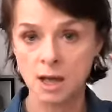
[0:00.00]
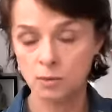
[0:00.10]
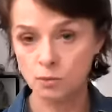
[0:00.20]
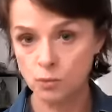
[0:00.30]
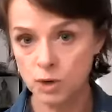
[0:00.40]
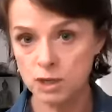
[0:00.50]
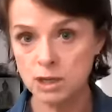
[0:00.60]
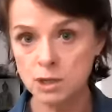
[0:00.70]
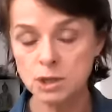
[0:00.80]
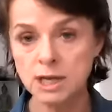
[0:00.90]

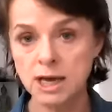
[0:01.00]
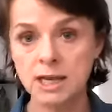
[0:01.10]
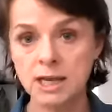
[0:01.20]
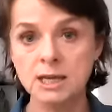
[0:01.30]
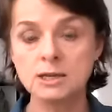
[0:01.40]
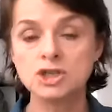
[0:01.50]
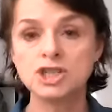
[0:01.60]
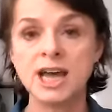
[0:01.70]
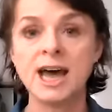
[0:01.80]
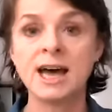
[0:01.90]
Really look at each
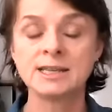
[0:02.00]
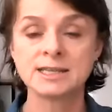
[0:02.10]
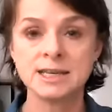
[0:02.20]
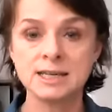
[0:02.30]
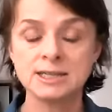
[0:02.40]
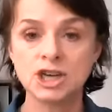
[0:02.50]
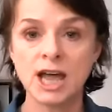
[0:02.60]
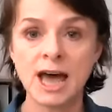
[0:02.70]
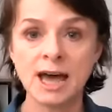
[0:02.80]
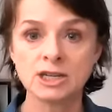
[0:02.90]
task, each
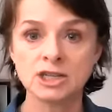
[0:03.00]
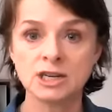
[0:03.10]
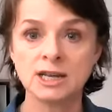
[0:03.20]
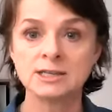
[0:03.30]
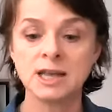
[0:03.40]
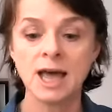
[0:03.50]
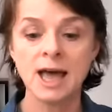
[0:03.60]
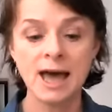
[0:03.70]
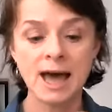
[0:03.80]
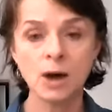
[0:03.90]
action as,
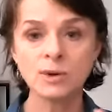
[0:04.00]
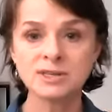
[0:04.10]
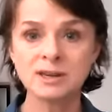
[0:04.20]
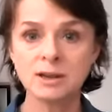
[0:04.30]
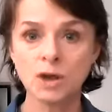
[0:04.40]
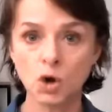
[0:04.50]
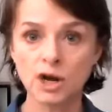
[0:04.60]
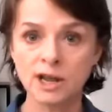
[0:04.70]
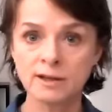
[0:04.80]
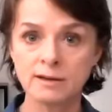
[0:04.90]
how is it
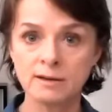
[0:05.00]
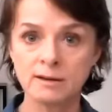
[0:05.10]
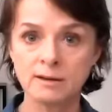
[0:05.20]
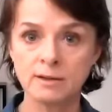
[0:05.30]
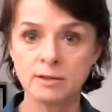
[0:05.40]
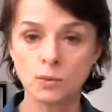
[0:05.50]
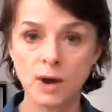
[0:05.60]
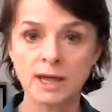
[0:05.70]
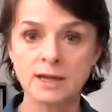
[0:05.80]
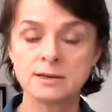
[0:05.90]
earning the
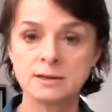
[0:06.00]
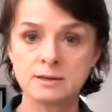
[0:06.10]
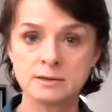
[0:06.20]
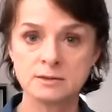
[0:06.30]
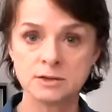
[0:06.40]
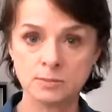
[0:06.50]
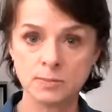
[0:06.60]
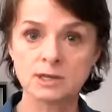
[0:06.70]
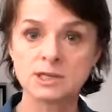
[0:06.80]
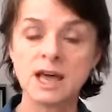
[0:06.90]
right to
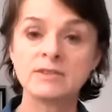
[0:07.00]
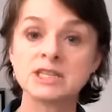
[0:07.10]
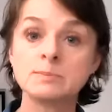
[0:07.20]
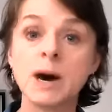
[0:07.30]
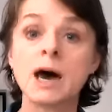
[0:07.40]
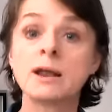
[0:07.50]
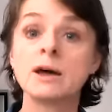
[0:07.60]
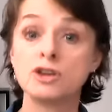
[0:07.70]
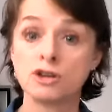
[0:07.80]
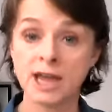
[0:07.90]
have a spot
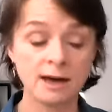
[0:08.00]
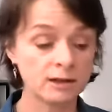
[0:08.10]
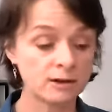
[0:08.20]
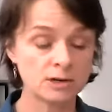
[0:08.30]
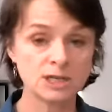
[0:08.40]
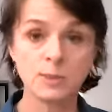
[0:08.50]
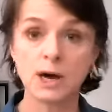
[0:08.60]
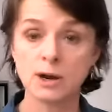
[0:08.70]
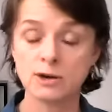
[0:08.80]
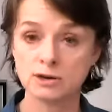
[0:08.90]
on your calendar, a
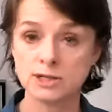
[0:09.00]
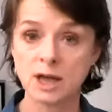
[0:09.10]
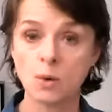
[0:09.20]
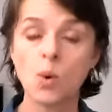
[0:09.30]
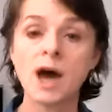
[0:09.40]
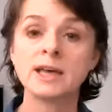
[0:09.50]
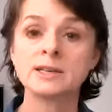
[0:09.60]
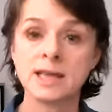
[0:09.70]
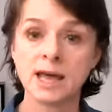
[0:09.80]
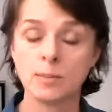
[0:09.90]
spot on your day? Why
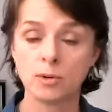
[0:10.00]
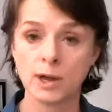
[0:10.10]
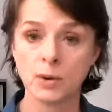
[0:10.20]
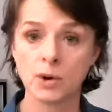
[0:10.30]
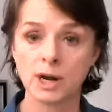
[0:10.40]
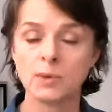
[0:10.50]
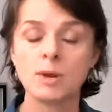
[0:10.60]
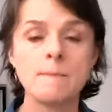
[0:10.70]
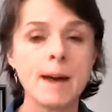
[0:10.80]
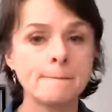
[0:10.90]
is that a priority? And
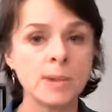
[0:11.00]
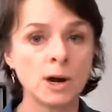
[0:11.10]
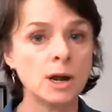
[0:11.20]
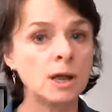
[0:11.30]
remember,